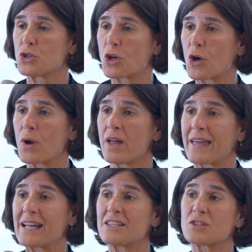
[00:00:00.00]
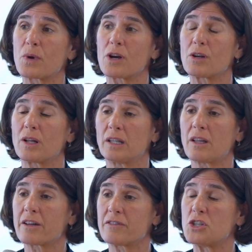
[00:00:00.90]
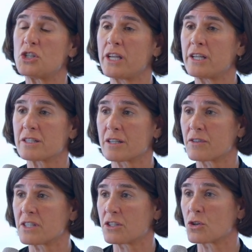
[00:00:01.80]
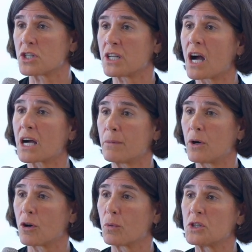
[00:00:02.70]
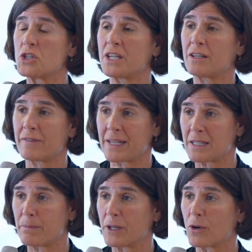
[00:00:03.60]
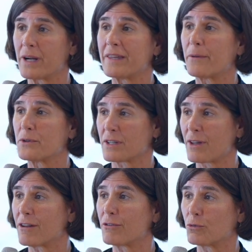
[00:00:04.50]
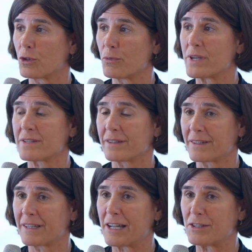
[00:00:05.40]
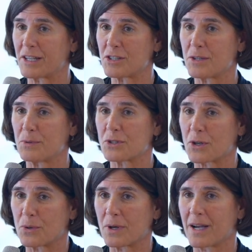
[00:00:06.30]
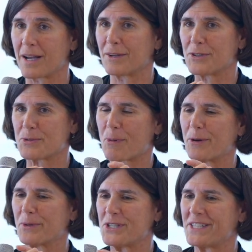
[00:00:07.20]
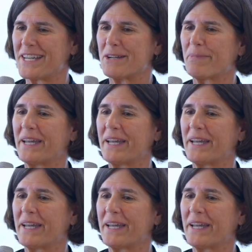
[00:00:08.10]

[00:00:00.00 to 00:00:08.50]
So that is where a lot of the genius of Satoshi Nakamoto, when she invented Bitcoin, that was a lot of the reason that she was so smart when she did it.